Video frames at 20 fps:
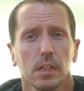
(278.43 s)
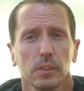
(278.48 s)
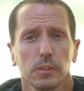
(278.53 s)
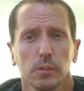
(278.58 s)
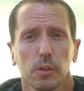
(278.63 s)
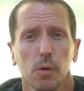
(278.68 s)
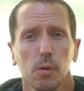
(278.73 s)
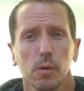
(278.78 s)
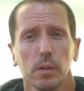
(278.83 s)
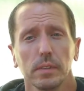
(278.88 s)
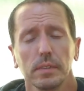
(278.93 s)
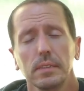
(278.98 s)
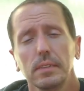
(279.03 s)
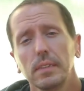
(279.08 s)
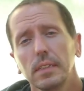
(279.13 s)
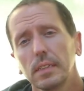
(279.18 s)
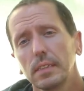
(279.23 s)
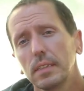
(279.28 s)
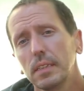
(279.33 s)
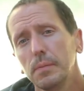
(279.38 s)
so a
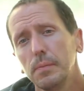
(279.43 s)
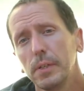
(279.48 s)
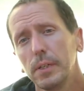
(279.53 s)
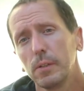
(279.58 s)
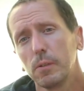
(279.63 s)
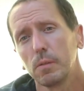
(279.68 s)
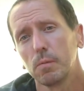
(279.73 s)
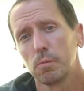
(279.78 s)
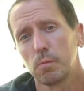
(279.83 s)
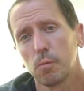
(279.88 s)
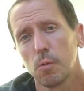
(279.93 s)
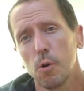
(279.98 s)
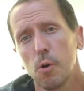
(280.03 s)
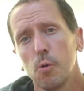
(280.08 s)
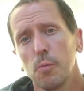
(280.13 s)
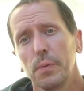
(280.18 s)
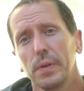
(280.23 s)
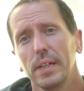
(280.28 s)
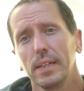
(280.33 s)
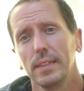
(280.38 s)
60-meter
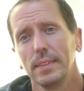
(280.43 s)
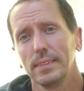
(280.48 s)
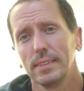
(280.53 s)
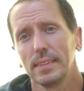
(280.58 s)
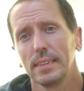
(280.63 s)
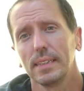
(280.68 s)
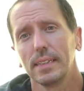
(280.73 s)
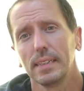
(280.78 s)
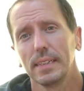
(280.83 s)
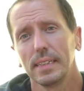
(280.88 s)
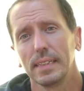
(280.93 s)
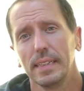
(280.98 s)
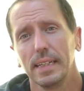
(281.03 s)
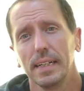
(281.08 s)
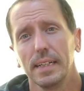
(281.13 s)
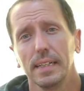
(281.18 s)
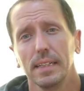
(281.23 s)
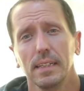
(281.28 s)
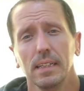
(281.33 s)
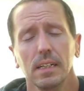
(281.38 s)
rope isn't going to
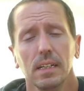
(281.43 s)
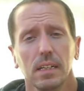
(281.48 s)
get it.